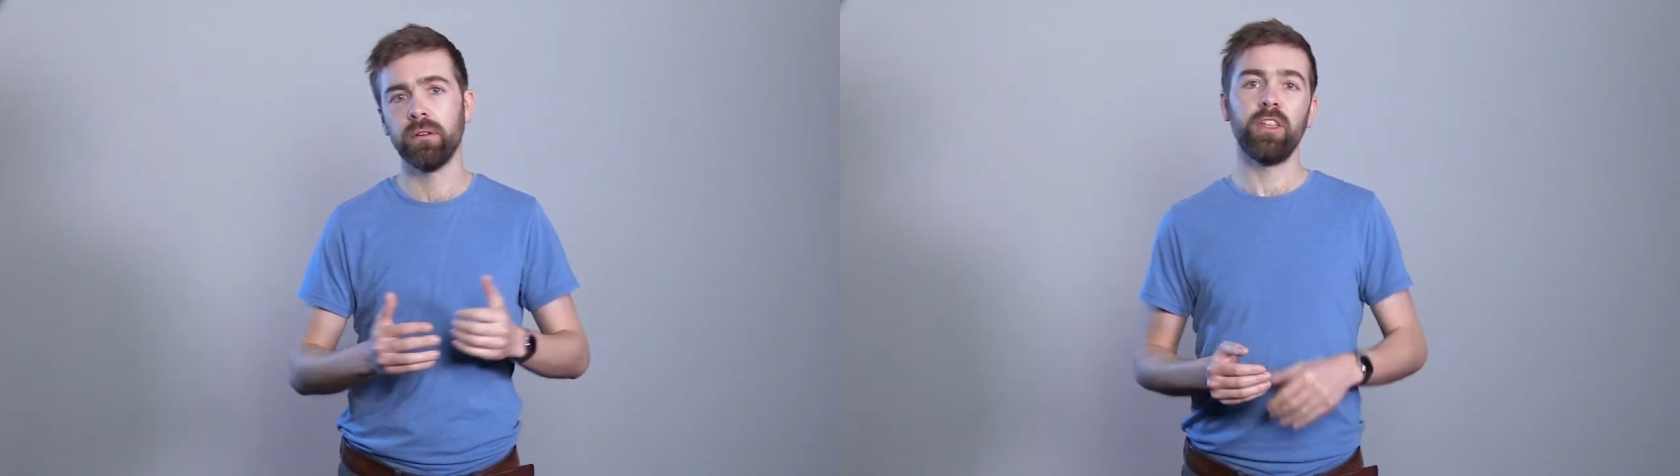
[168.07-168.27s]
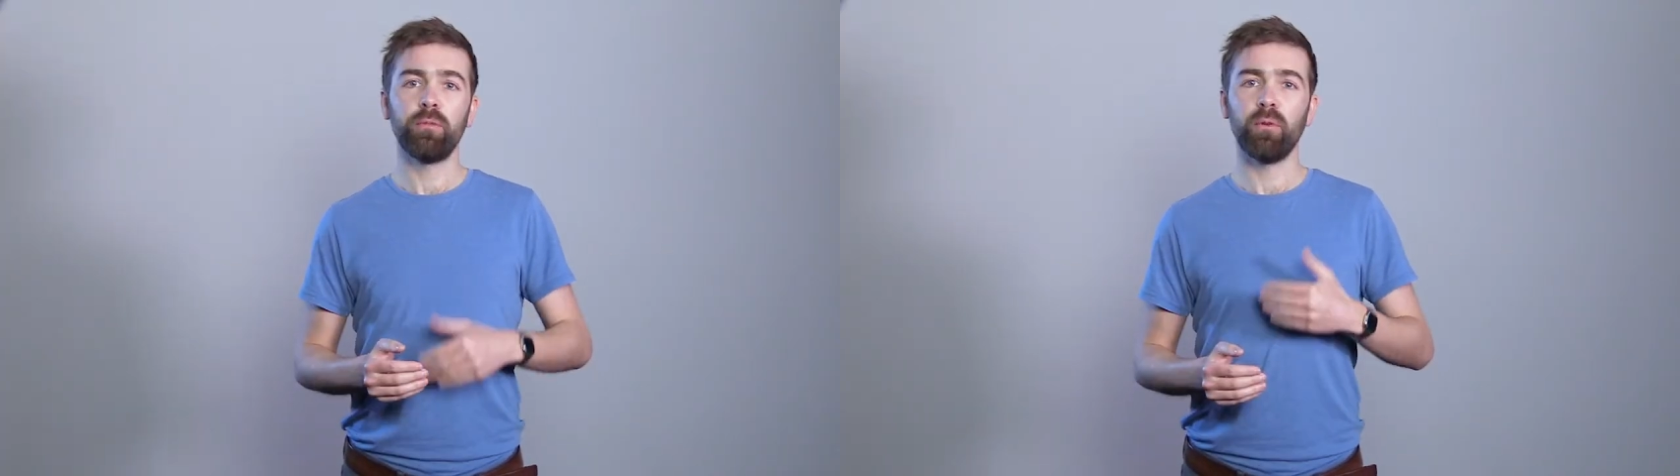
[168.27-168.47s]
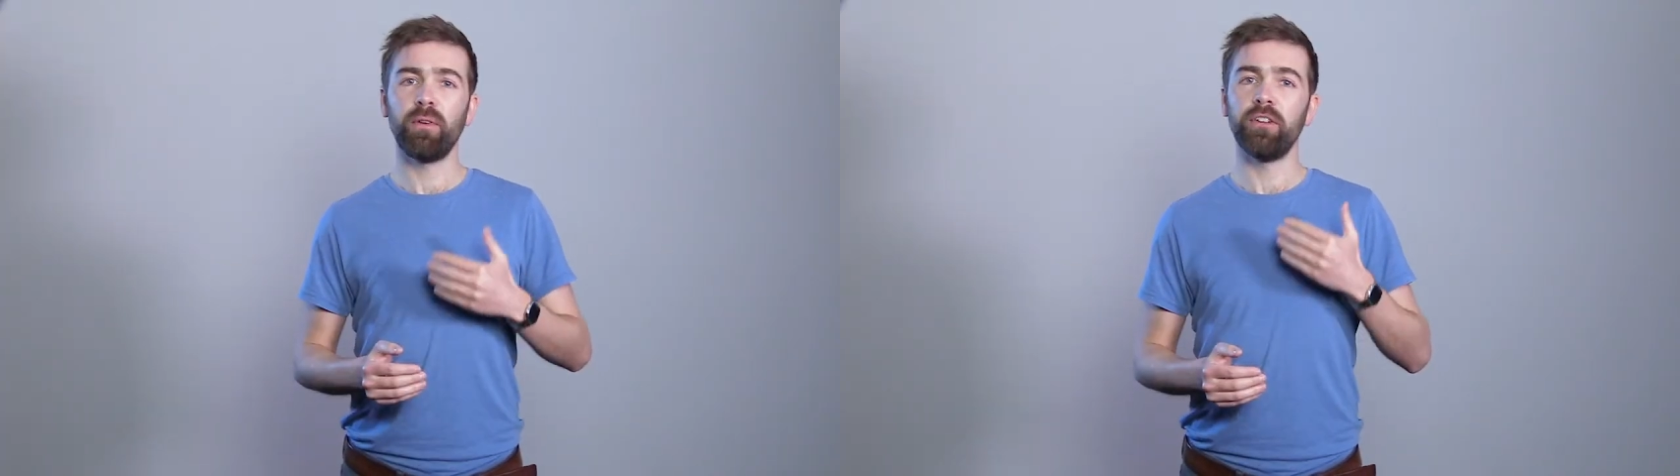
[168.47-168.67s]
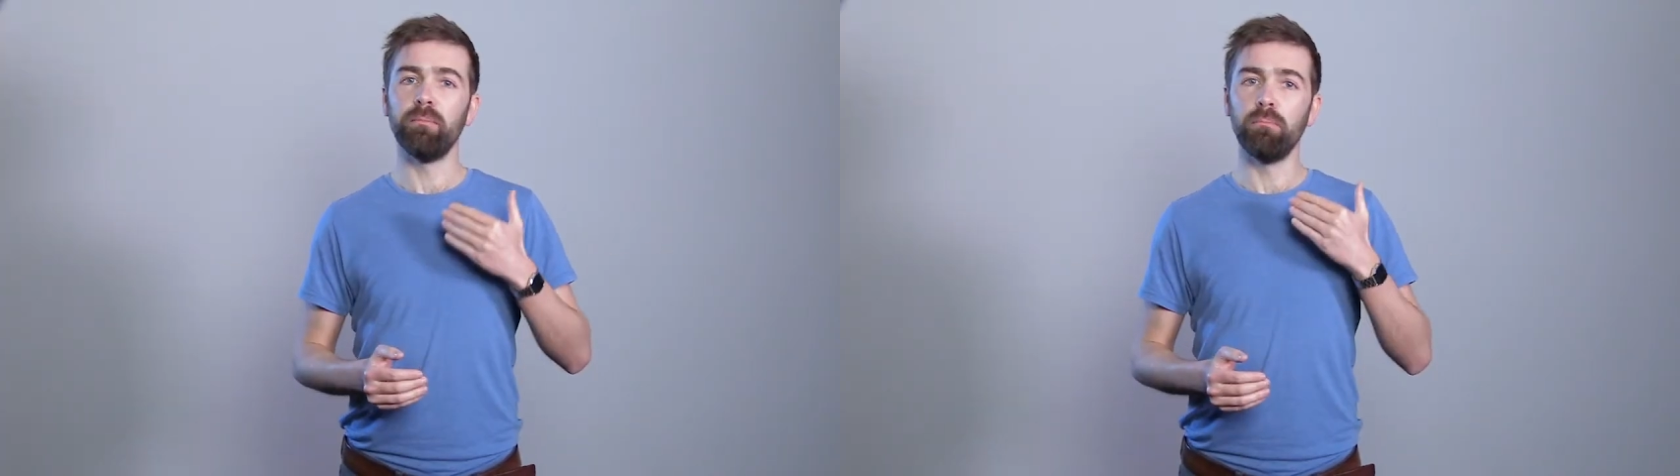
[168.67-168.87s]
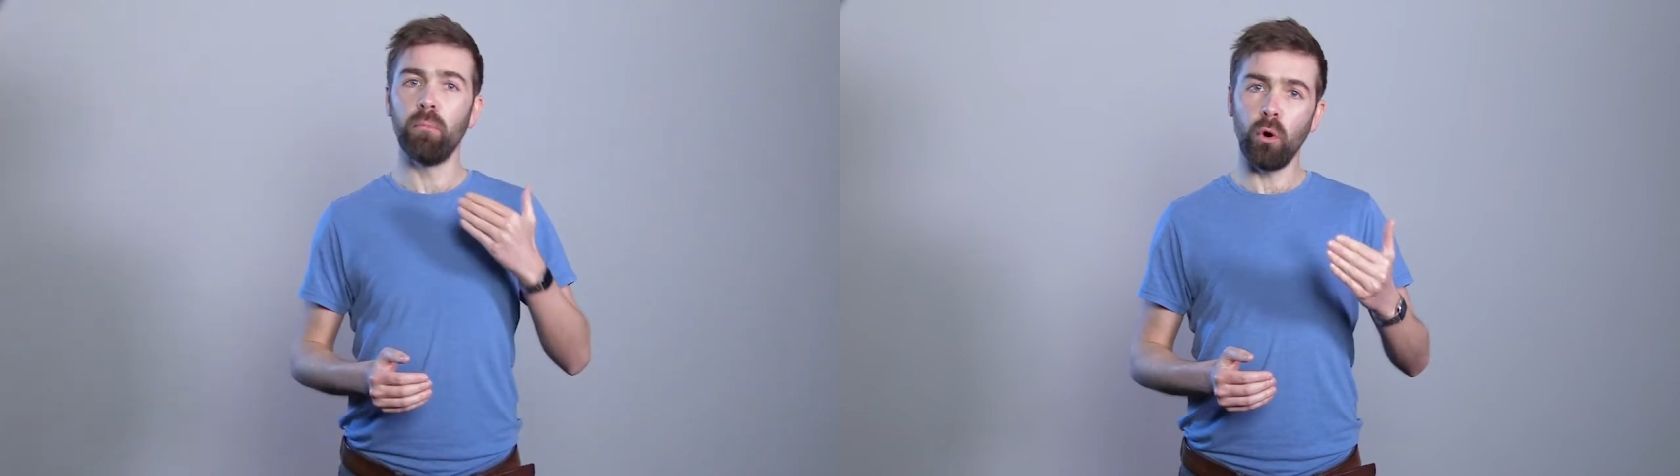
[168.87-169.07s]
This provides
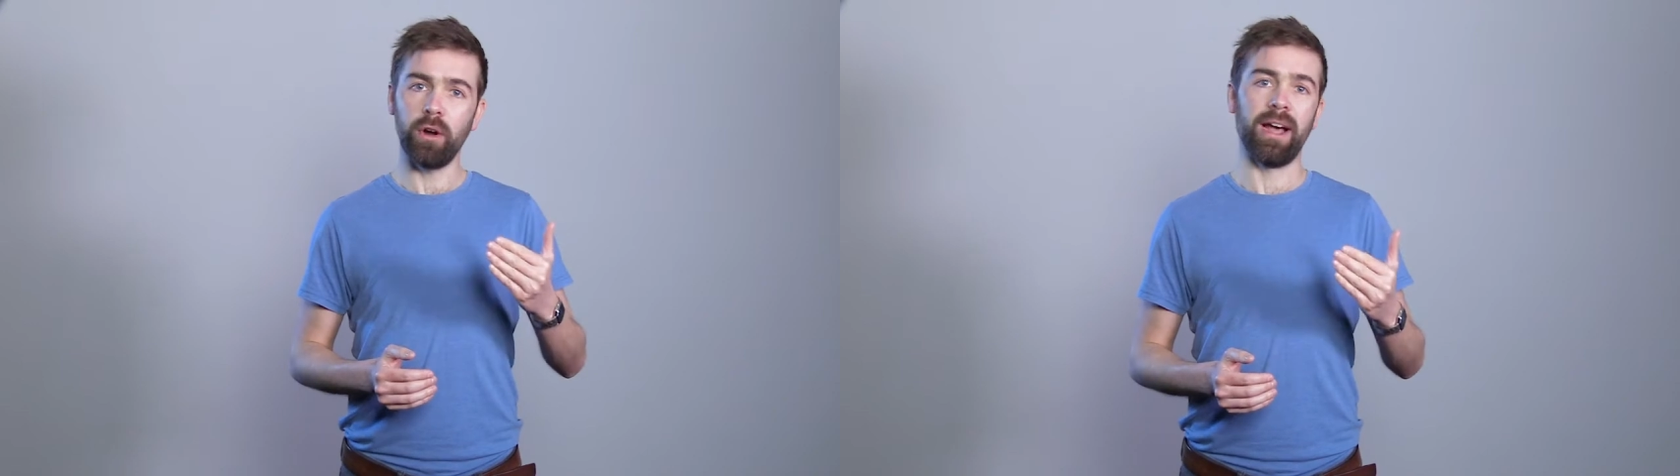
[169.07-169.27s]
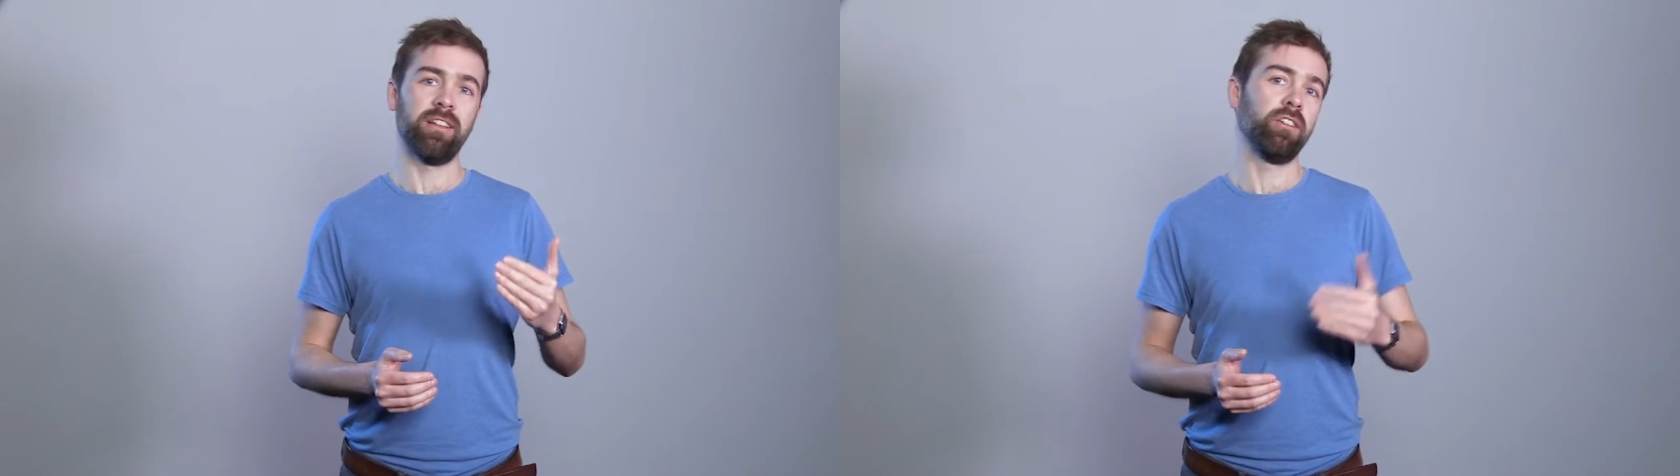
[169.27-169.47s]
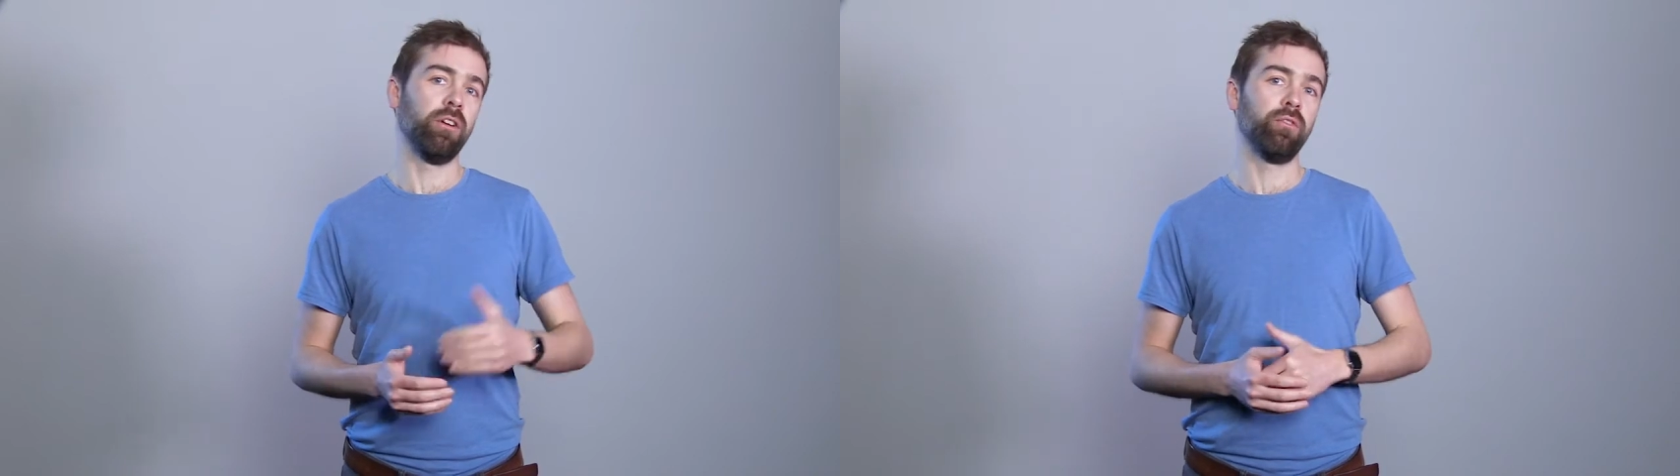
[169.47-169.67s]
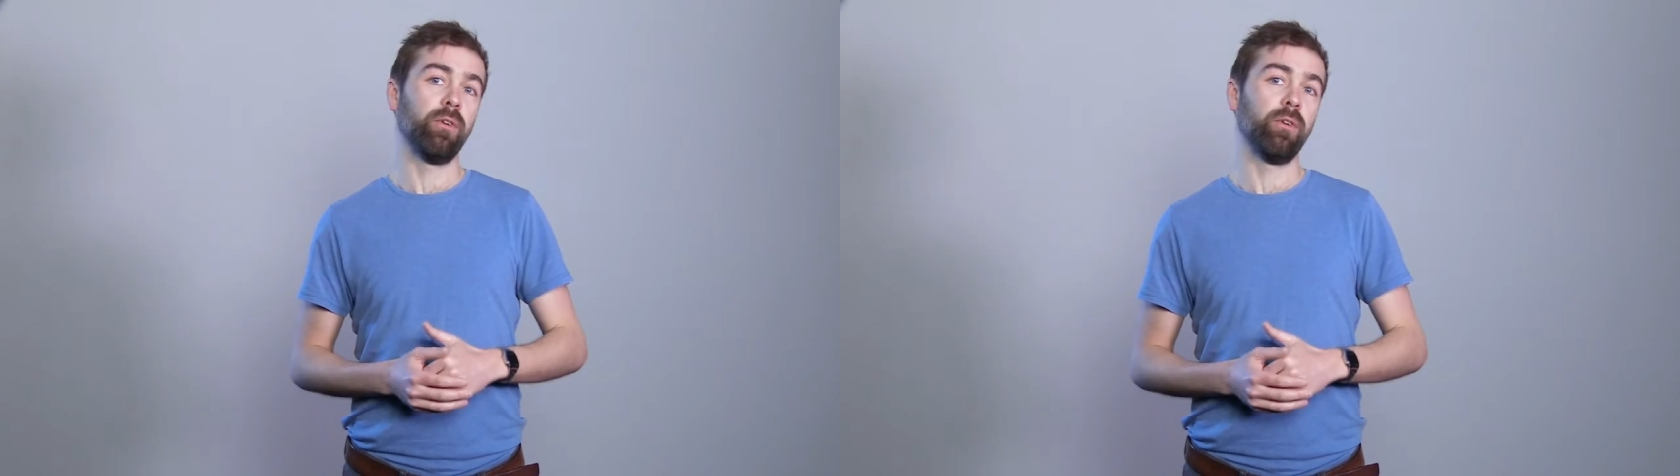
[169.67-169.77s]
more categories